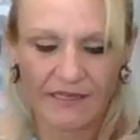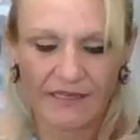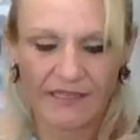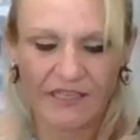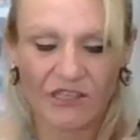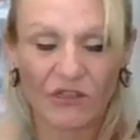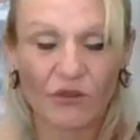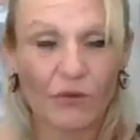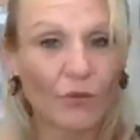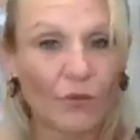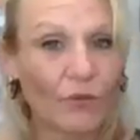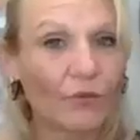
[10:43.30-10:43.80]

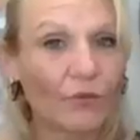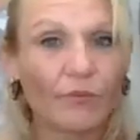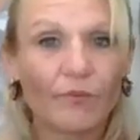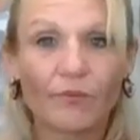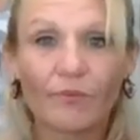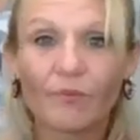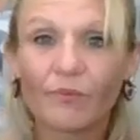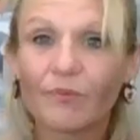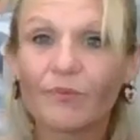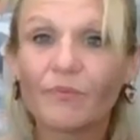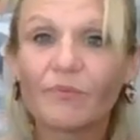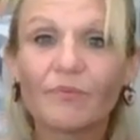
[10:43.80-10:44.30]
you
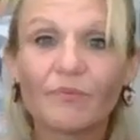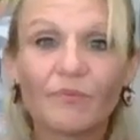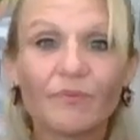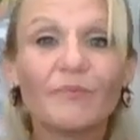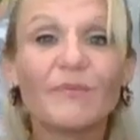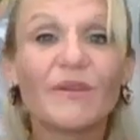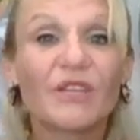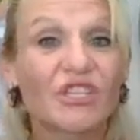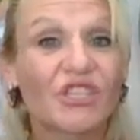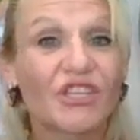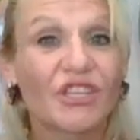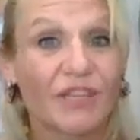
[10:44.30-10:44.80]

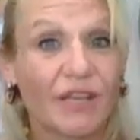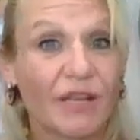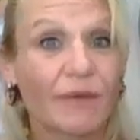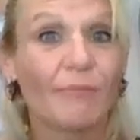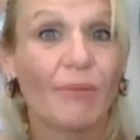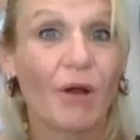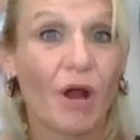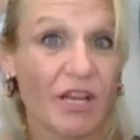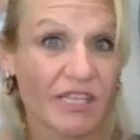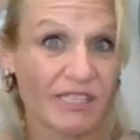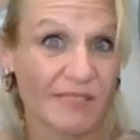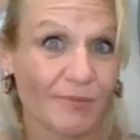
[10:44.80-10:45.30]
Mission
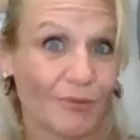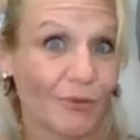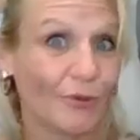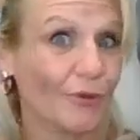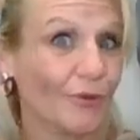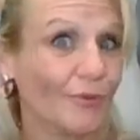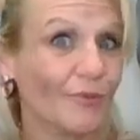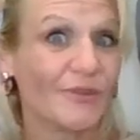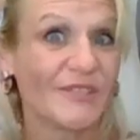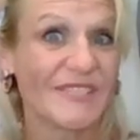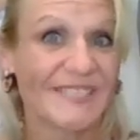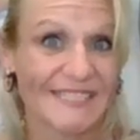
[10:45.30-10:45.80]

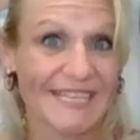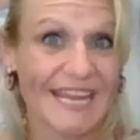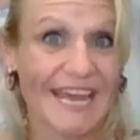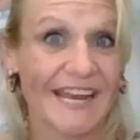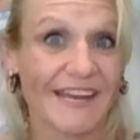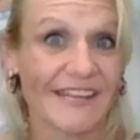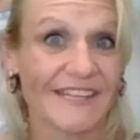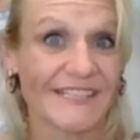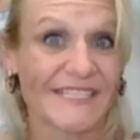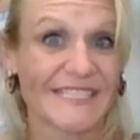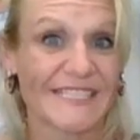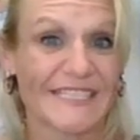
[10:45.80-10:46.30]
Impossible
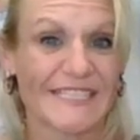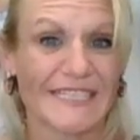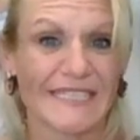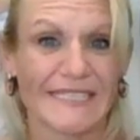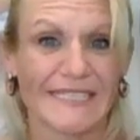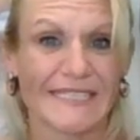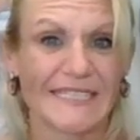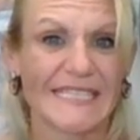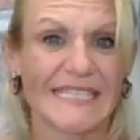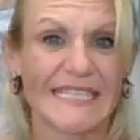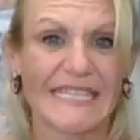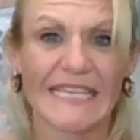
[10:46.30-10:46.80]
status
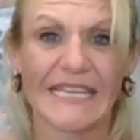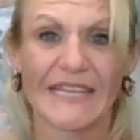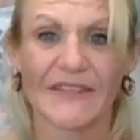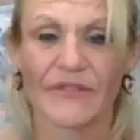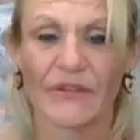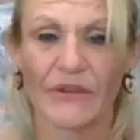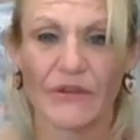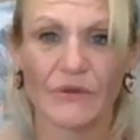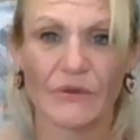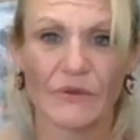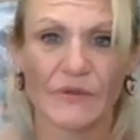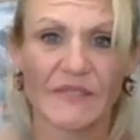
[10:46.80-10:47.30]
to get
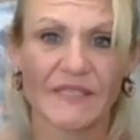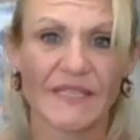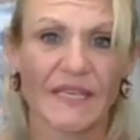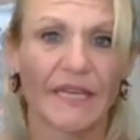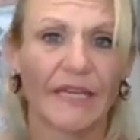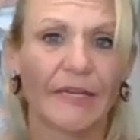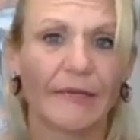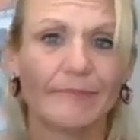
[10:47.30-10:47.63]
those.